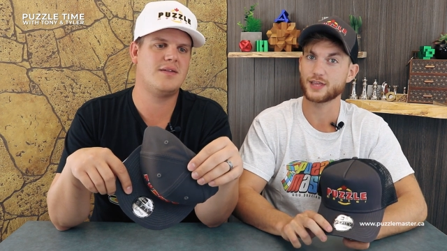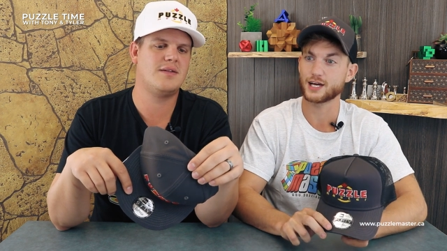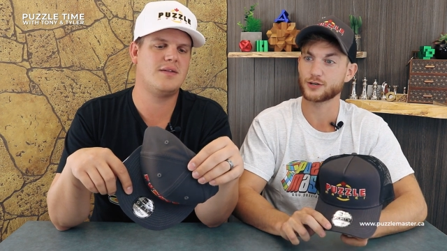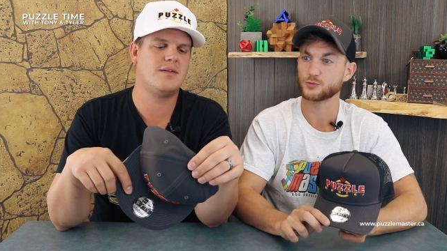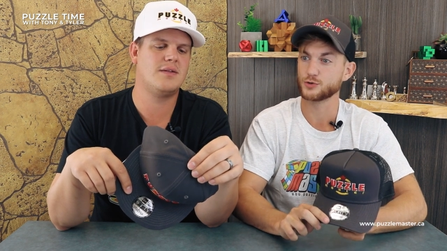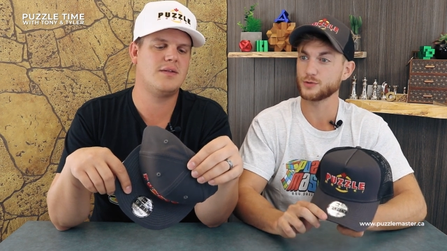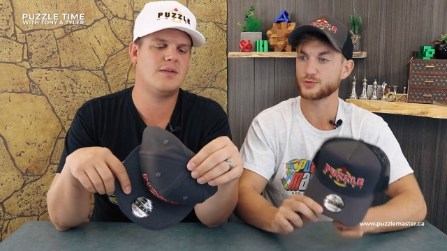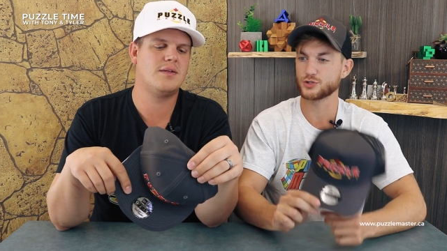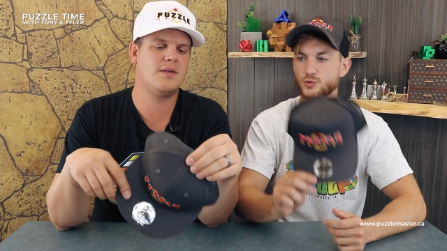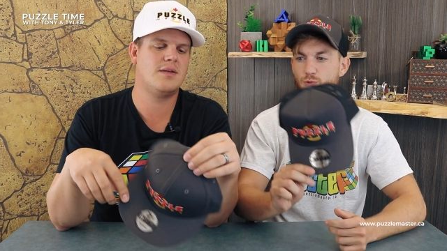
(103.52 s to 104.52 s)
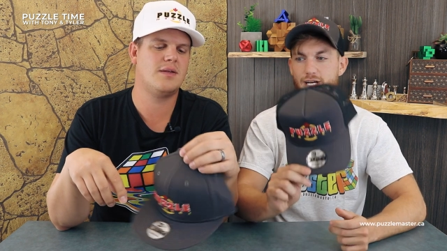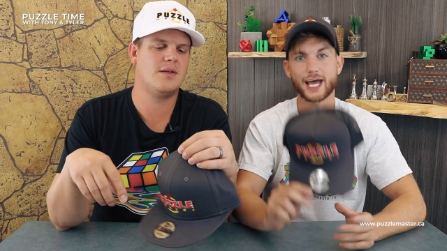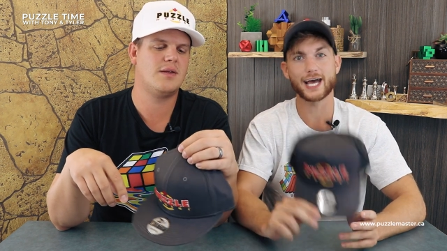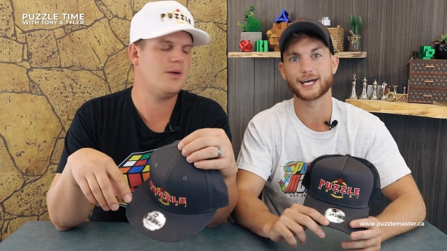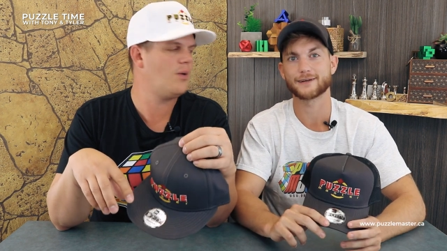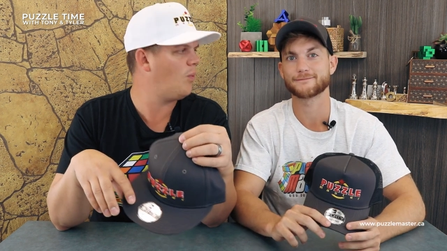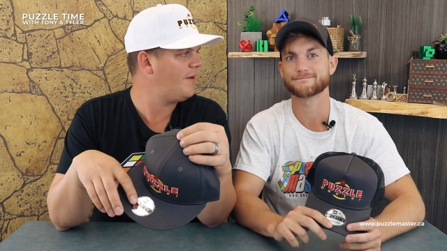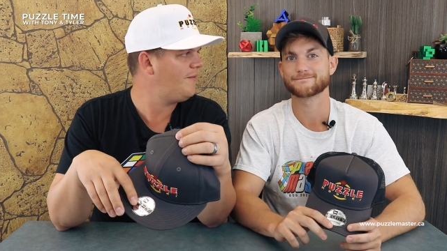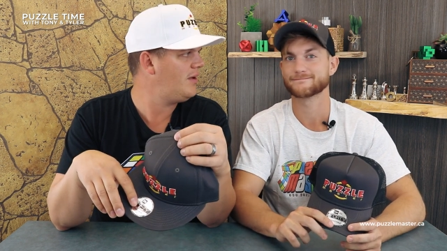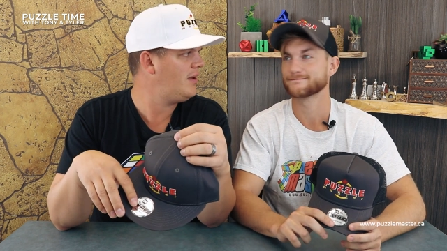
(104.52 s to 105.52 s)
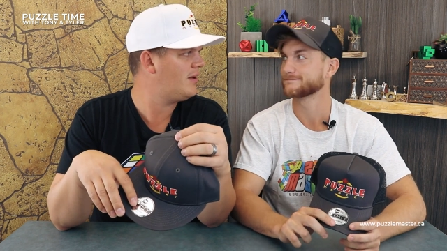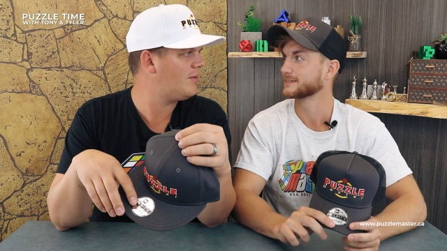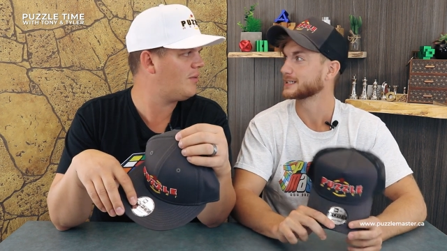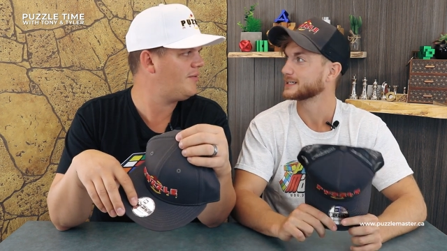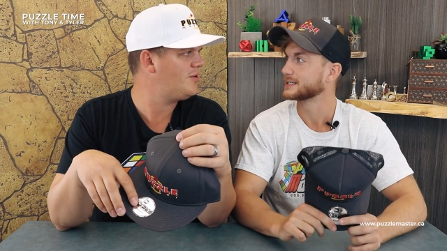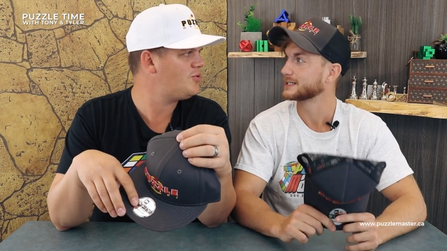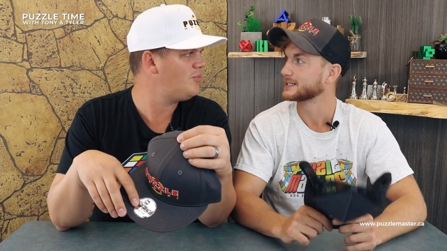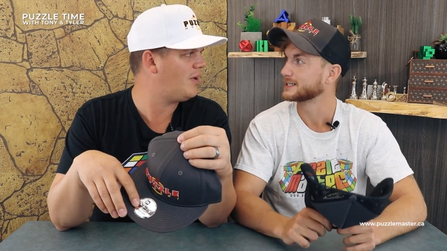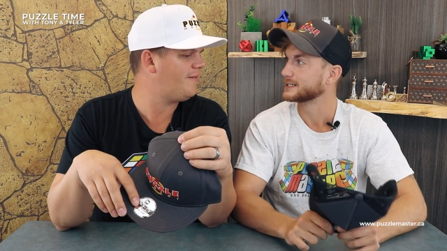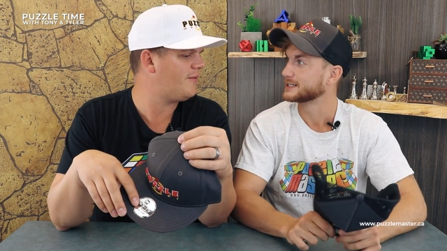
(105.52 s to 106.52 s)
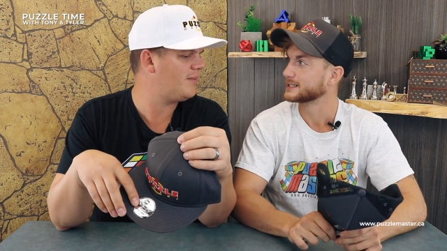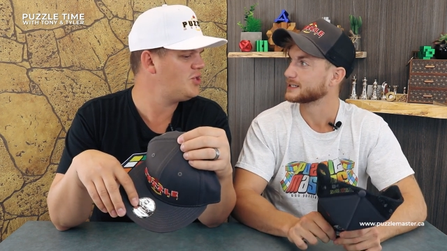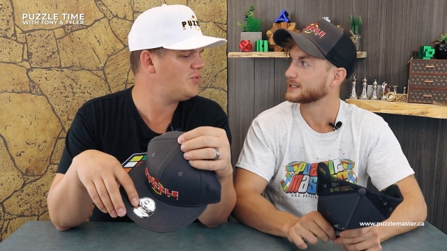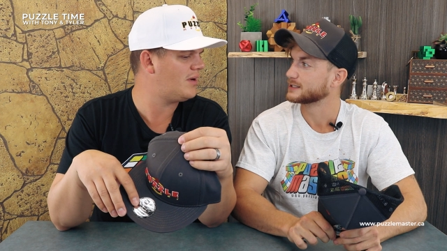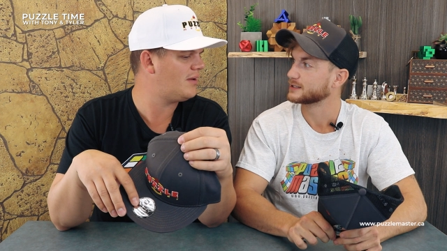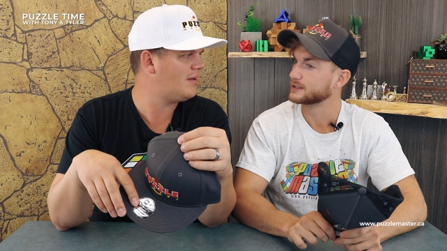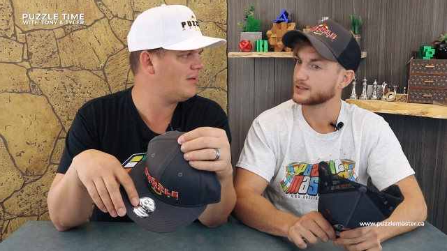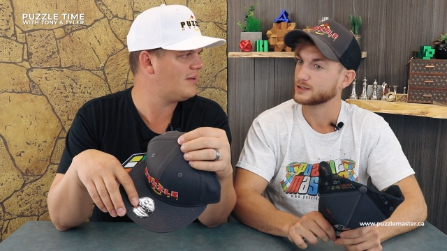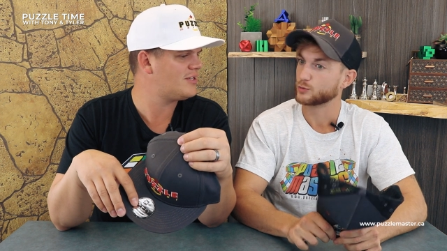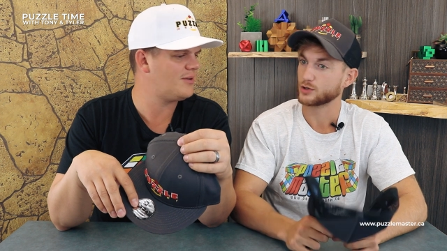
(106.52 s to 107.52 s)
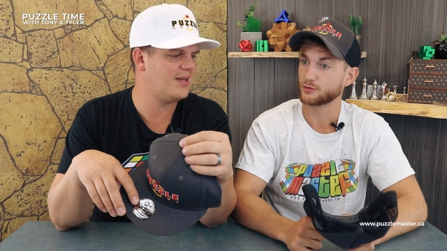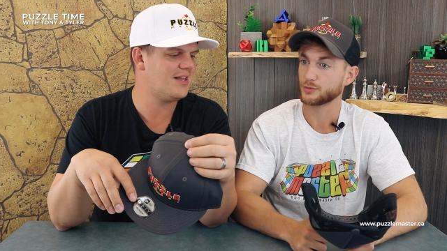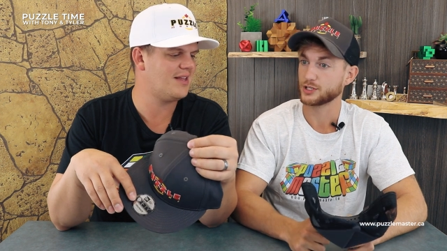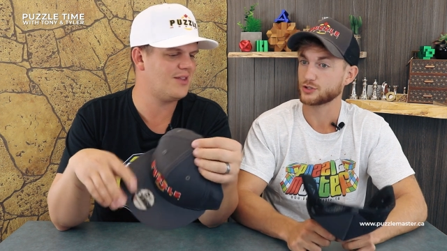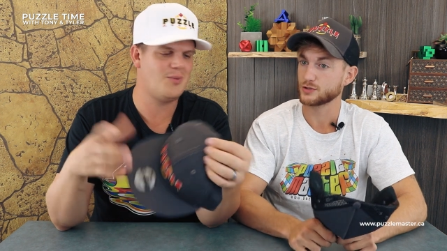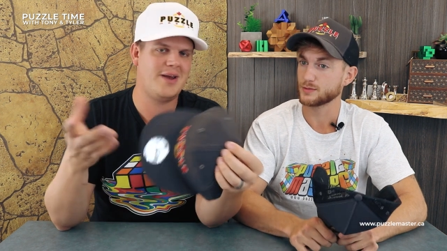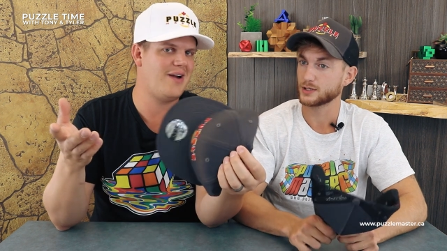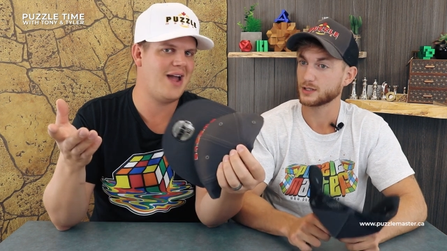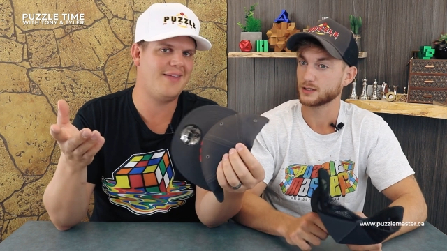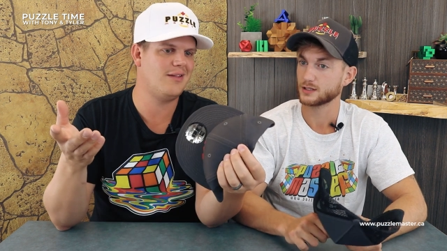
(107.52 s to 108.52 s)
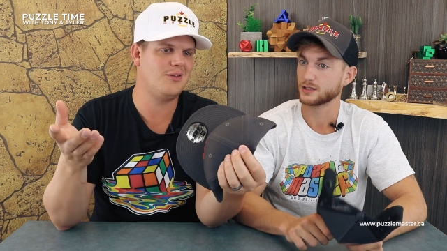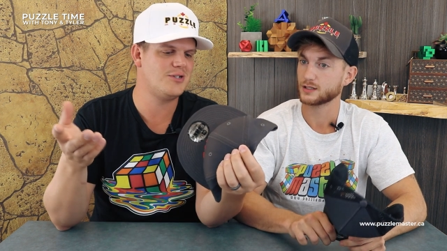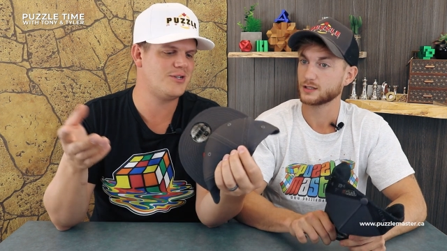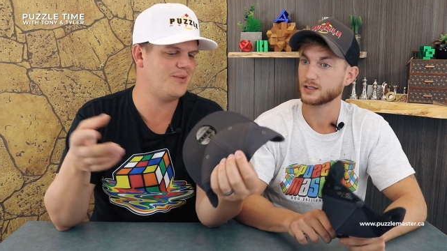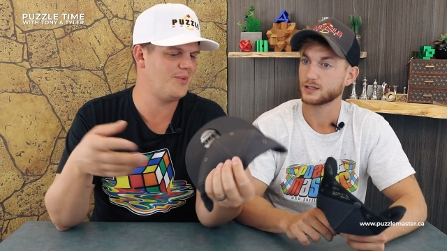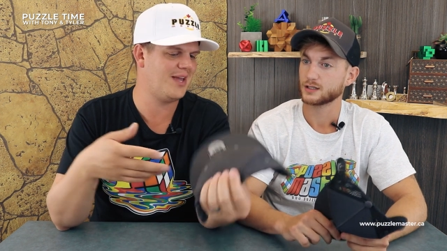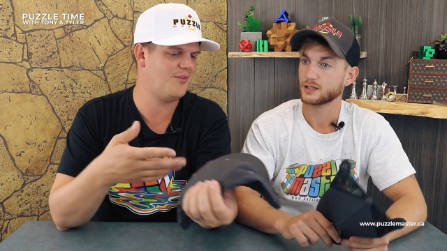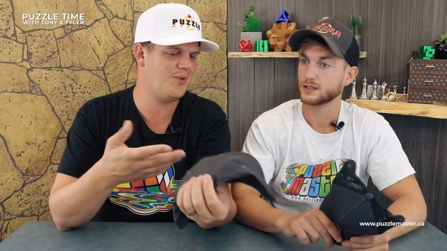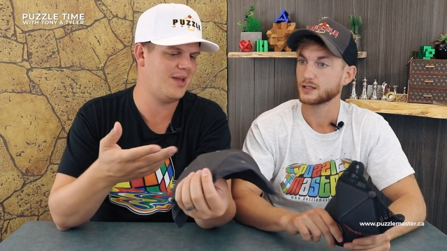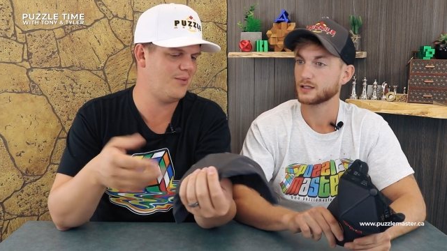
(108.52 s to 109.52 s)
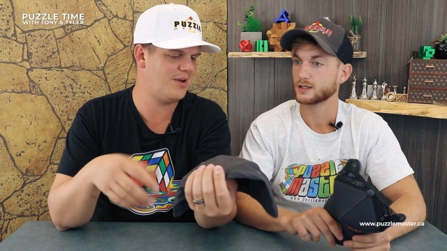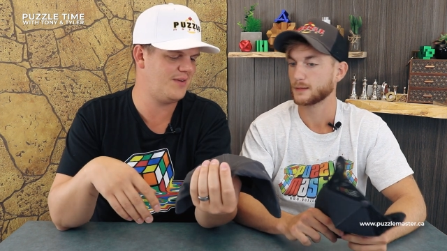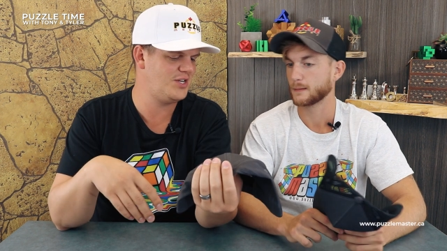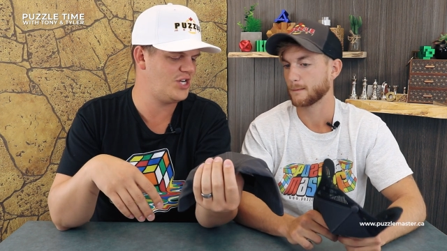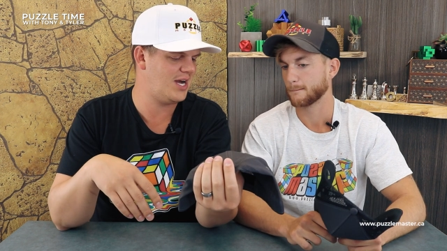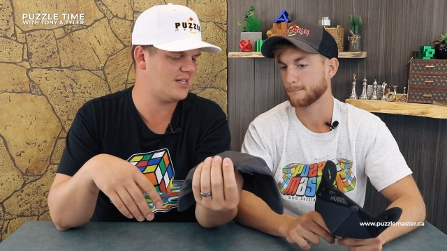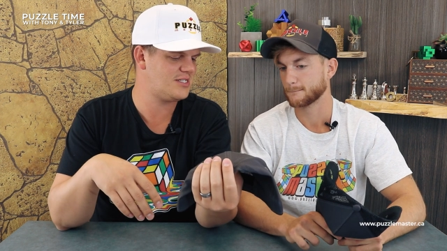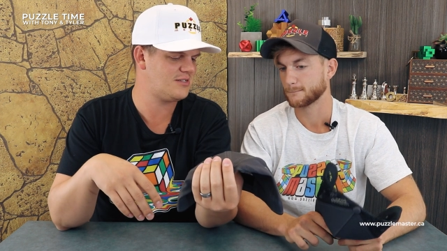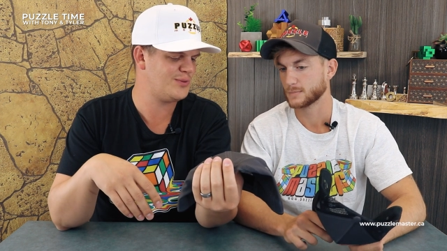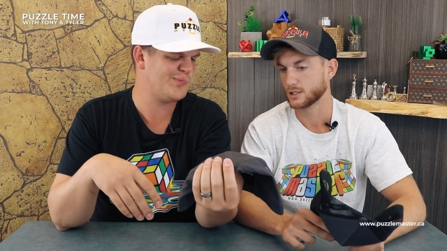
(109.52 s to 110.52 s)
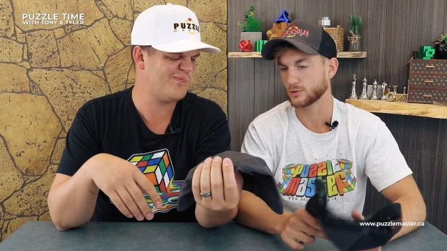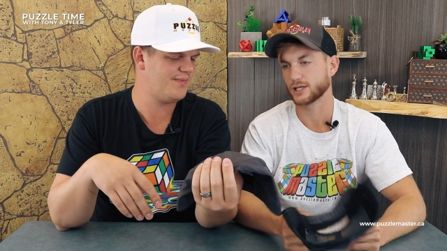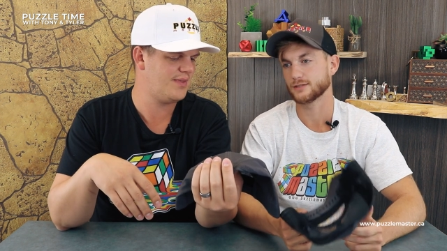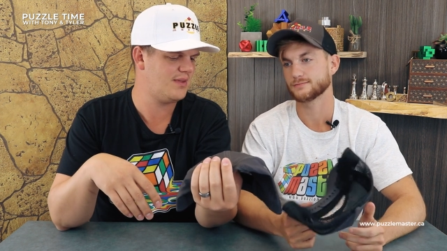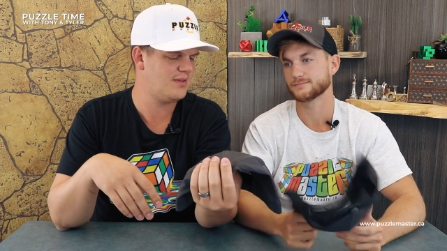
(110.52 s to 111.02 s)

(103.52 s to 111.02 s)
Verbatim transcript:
Speaker 1: that group to win a hat.
Speaker 2: What if we What if we drew one from each one? So one like the winner and the loser, and we give away one of each hats. Okay.